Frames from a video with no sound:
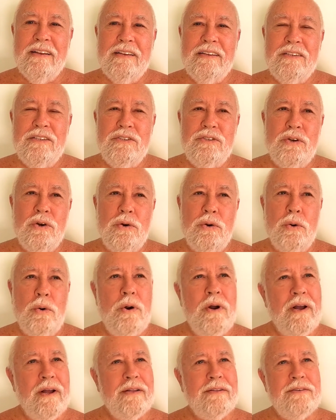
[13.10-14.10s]
So,
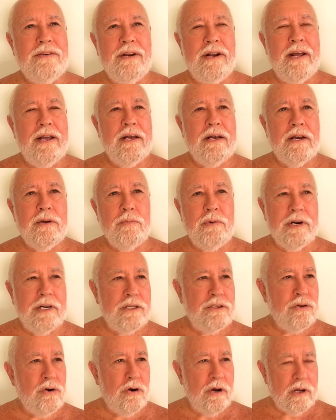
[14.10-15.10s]
today I want to
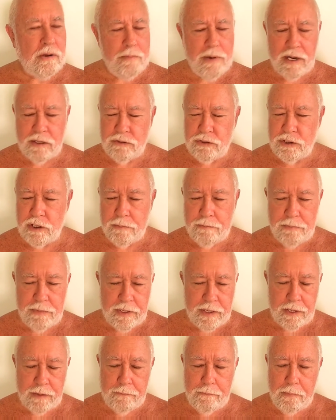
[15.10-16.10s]
talk about
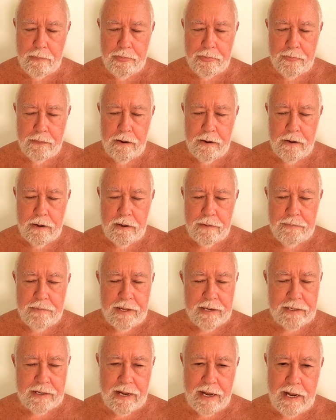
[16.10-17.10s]
something
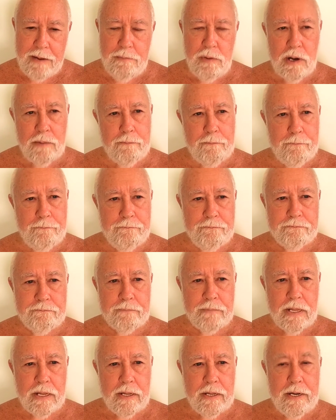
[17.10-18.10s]
that came up
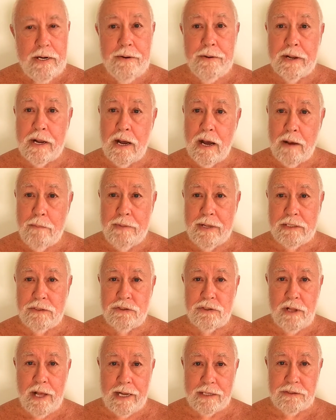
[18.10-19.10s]
in the
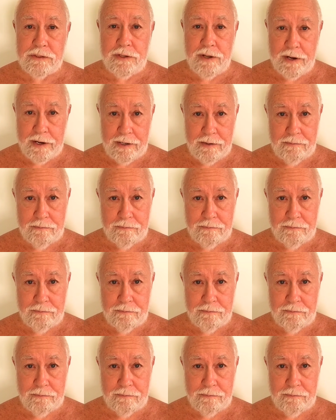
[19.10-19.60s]
comments last night.